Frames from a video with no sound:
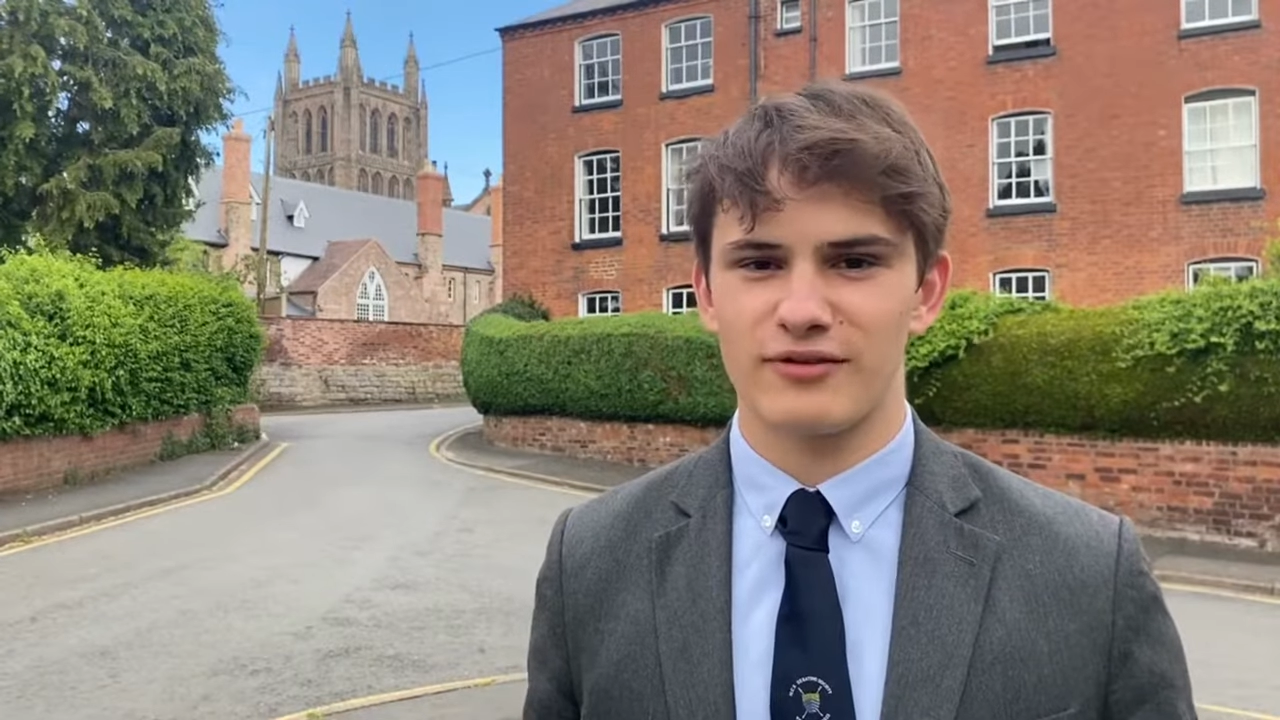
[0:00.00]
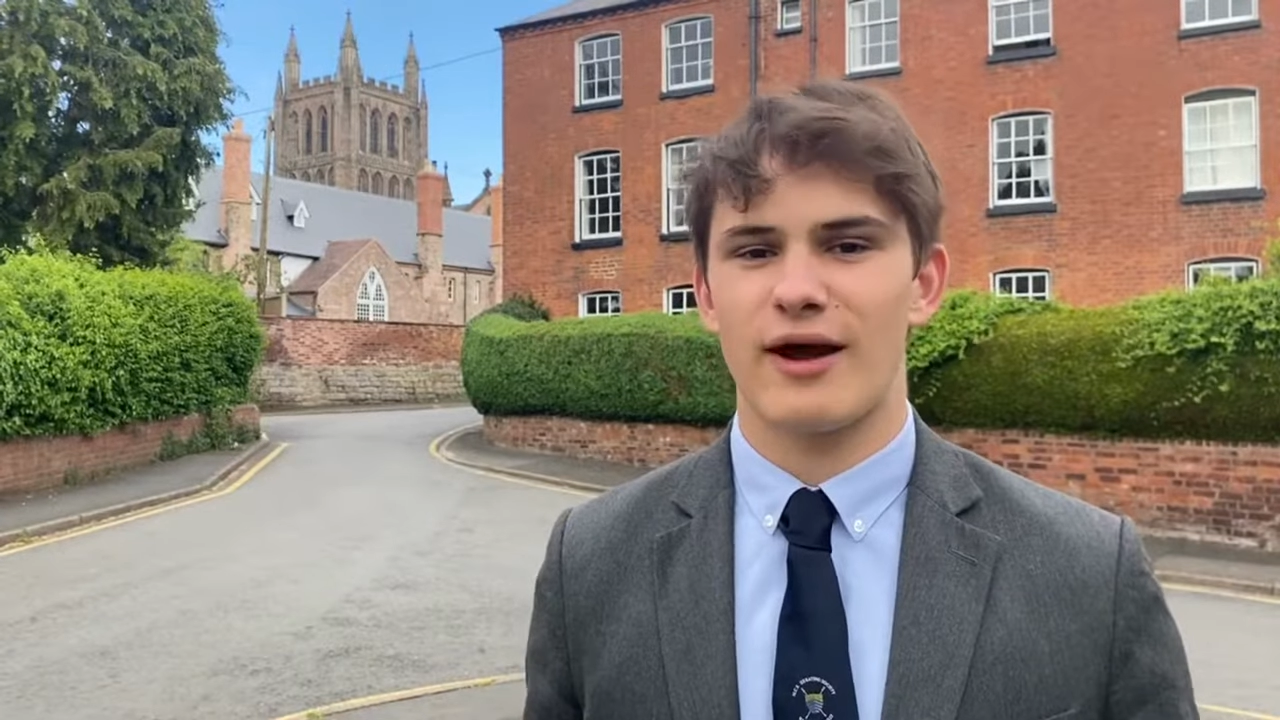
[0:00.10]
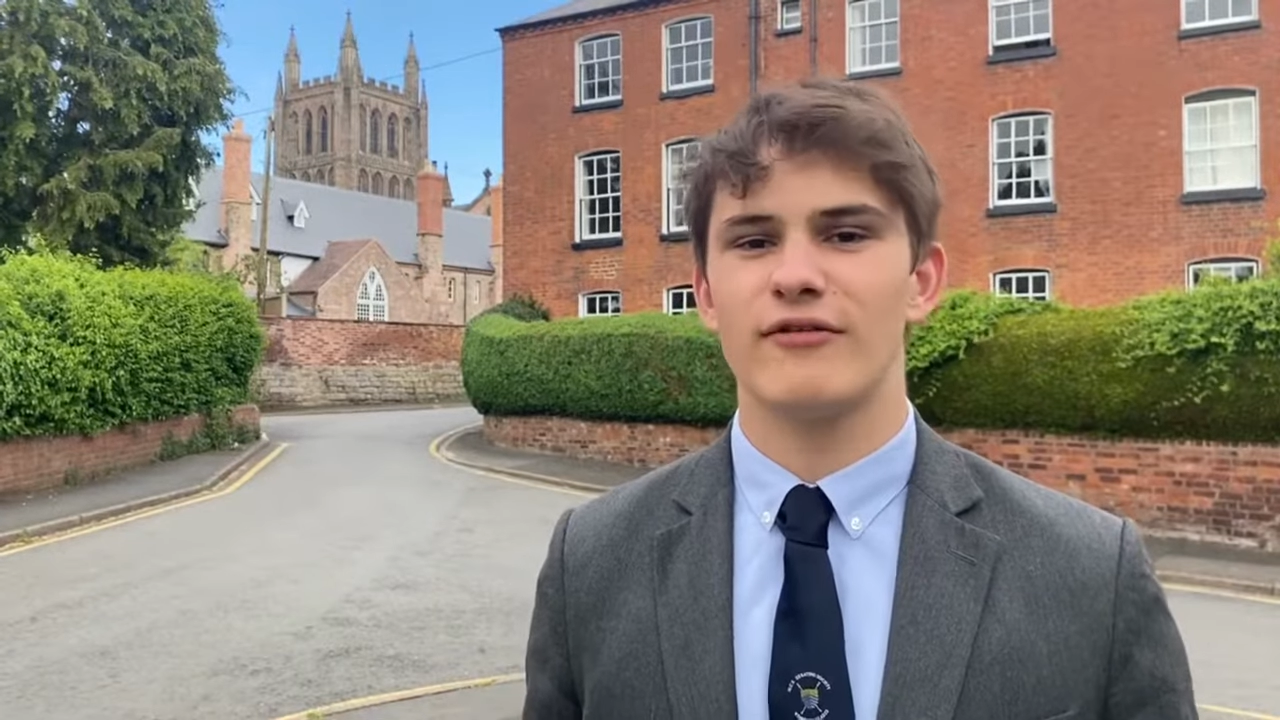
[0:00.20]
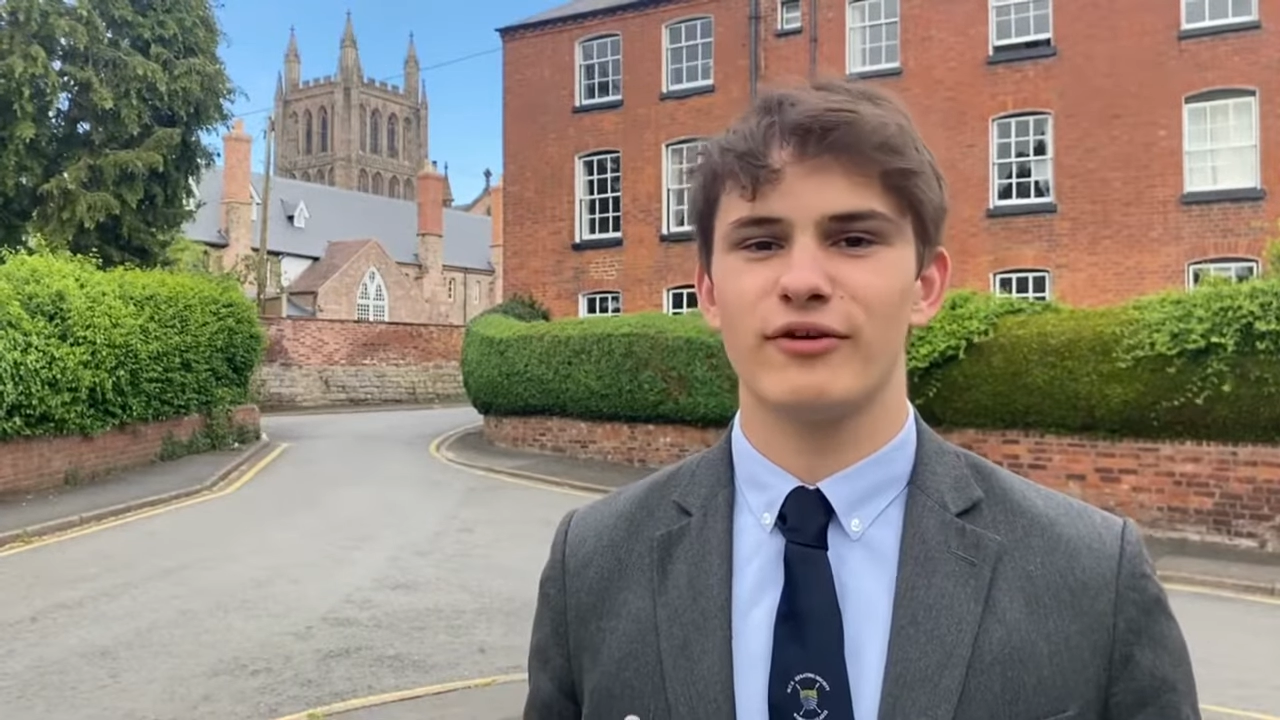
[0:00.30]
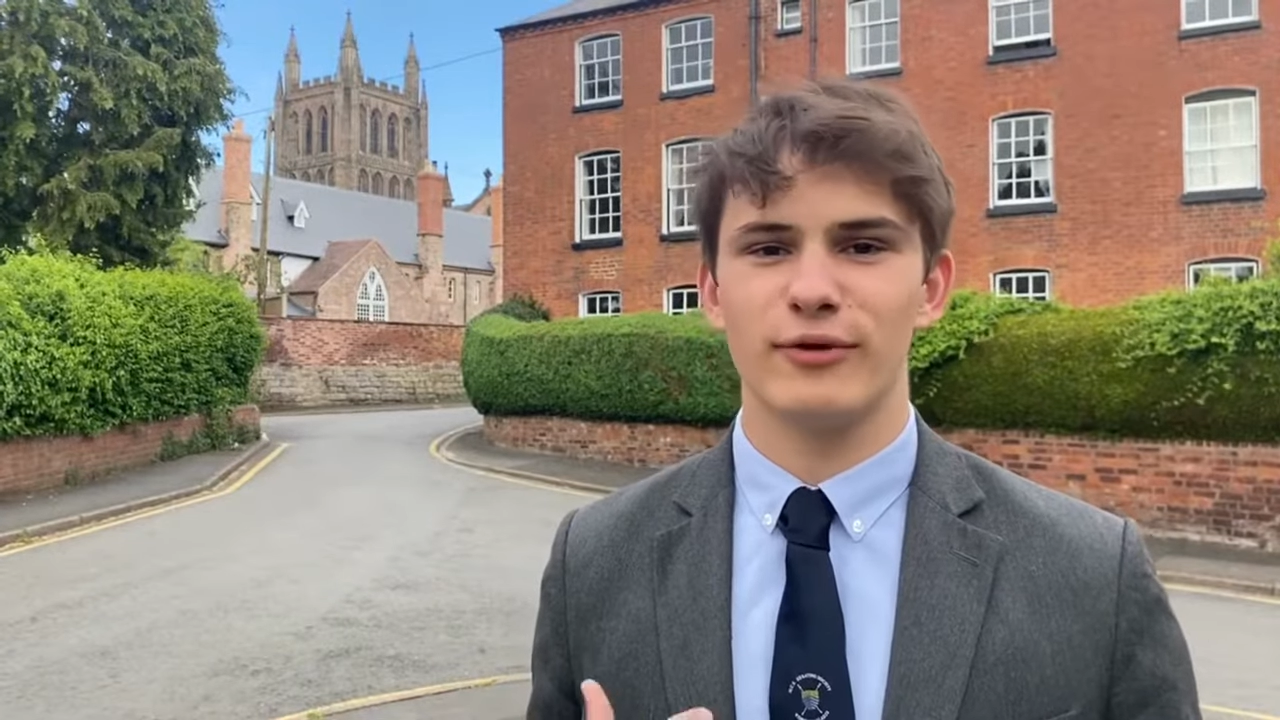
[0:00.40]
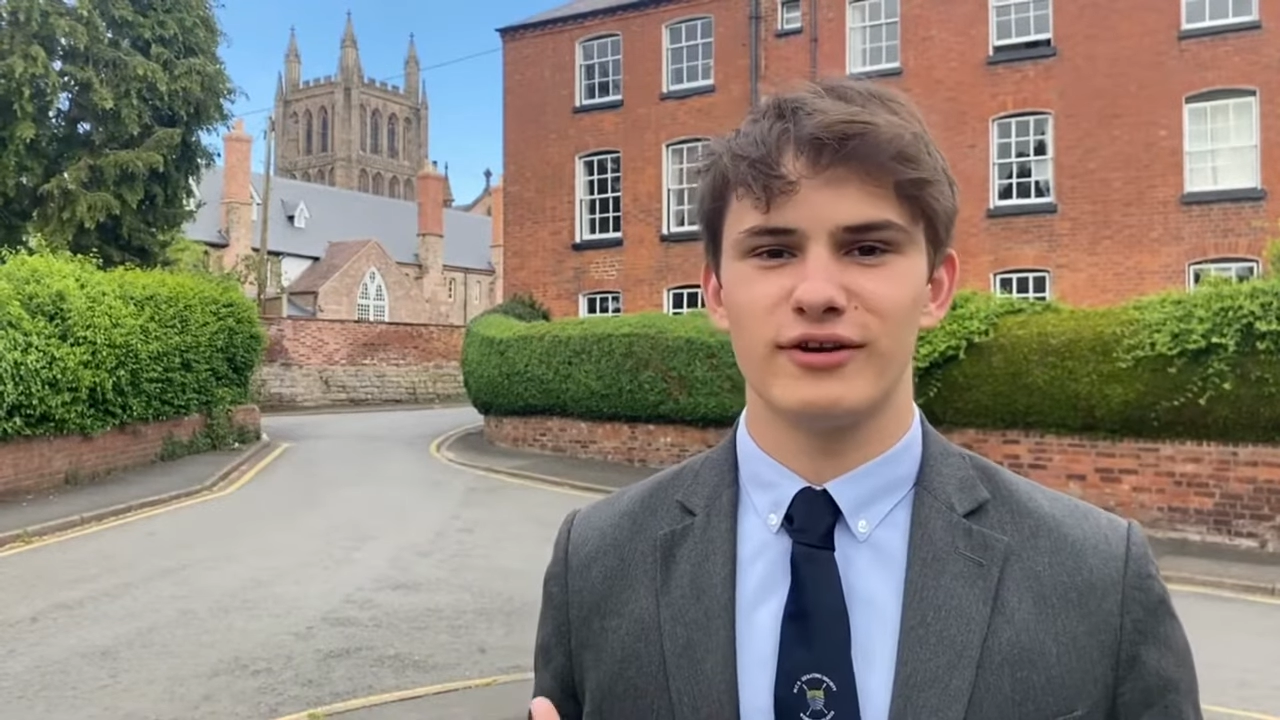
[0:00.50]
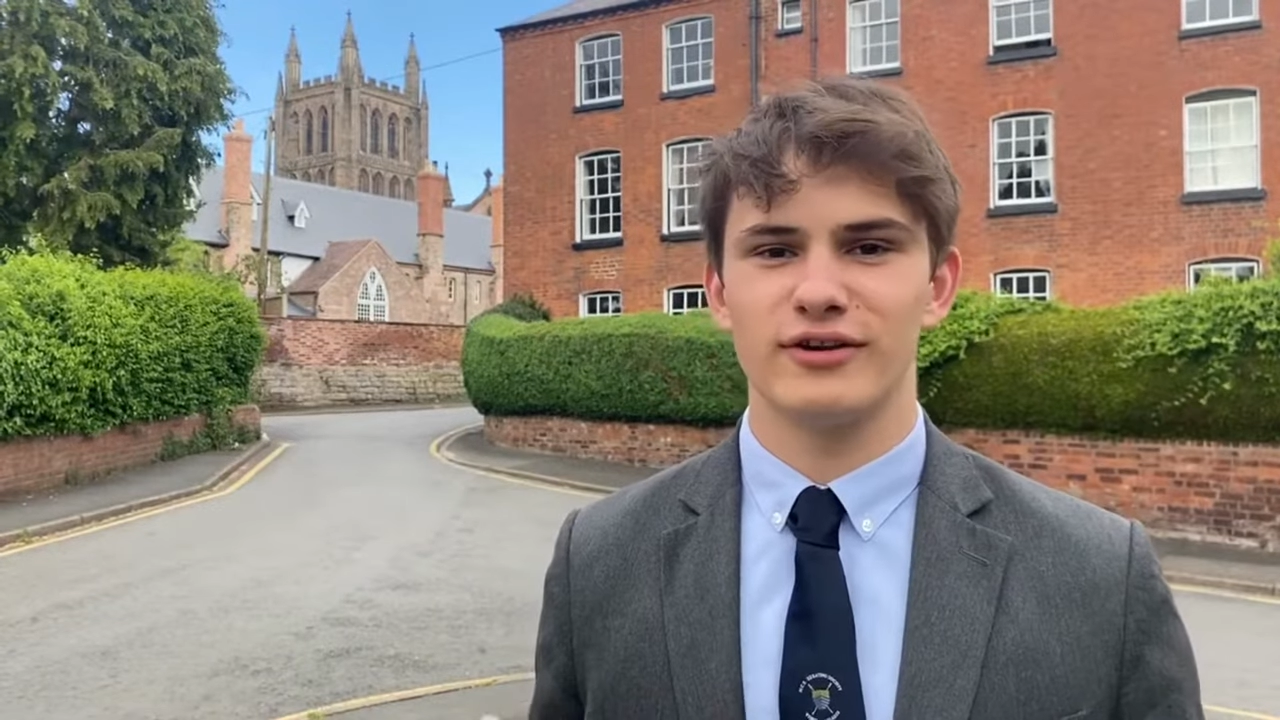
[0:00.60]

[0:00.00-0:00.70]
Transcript: So I really wanted